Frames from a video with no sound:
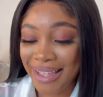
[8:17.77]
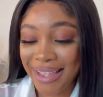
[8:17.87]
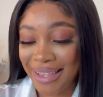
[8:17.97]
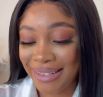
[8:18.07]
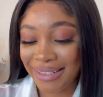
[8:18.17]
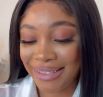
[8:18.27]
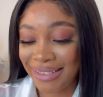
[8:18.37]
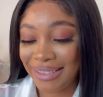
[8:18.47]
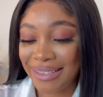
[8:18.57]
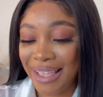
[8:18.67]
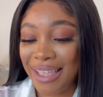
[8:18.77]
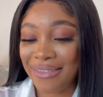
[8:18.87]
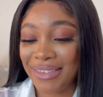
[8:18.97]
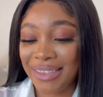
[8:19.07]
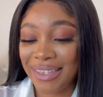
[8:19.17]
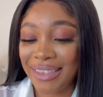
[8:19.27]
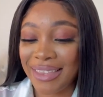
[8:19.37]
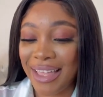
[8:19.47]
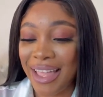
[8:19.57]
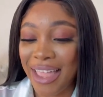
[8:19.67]
It's just everything
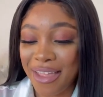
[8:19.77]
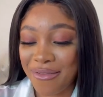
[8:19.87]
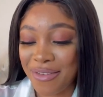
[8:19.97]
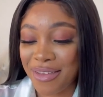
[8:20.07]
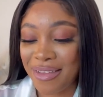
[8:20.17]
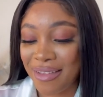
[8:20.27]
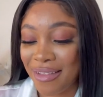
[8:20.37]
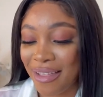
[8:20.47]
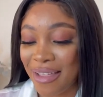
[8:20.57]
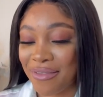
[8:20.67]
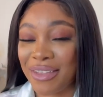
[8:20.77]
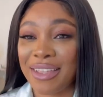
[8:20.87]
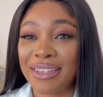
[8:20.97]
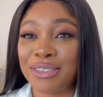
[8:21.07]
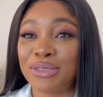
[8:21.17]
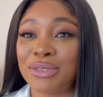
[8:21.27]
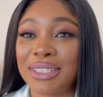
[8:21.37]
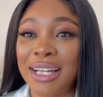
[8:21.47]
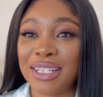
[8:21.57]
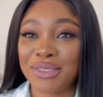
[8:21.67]
that every girl would
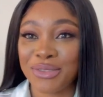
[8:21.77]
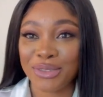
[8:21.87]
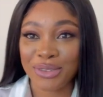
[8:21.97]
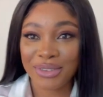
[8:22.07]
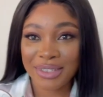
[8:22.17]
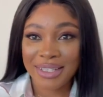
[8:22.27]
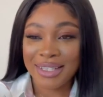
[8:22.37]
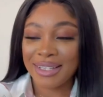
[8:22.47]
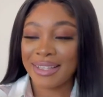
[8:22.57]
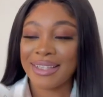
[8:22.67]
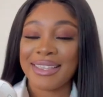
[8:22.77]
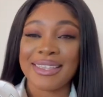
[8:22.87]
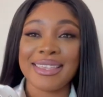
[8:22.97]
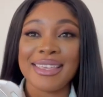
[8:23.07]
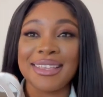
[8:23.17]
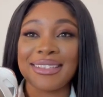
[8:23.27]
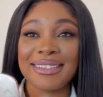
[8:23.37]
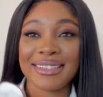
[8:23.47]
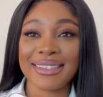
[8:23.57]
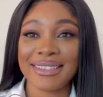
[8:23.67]
ask for. Yes,
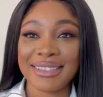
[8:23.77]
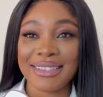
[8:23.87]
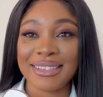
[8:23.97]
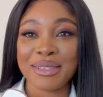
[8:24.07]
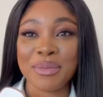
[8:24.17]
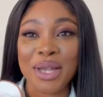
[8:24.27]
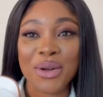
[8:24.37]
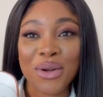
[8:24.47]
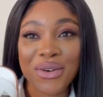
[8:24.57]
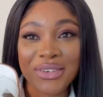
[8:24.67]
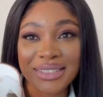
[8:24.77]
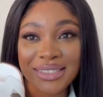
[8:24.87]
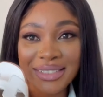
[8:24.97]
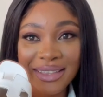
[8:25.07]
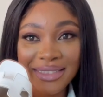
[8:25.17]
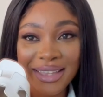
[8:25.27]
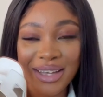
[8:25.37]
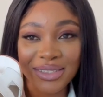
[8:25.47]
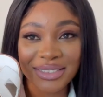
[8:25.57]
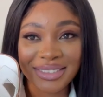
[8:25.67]
this is my orange
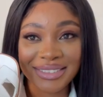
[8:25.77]
sandals.